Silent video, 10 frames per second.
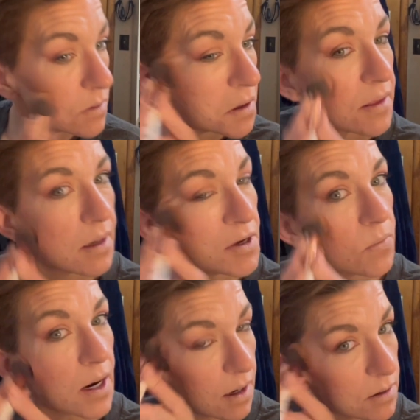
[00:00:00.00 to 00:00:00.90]
I think I'm gonna
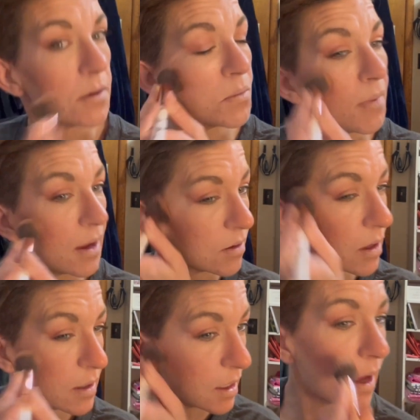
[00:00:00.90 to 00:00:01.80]
wear my
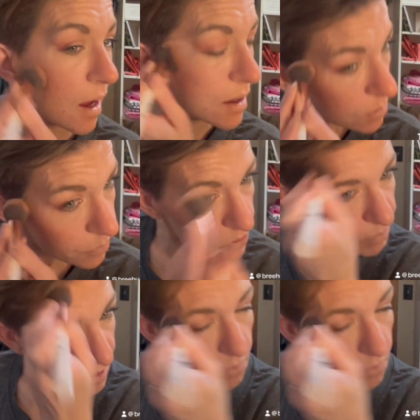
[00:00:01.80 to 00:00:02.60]
like knee-high boots, but they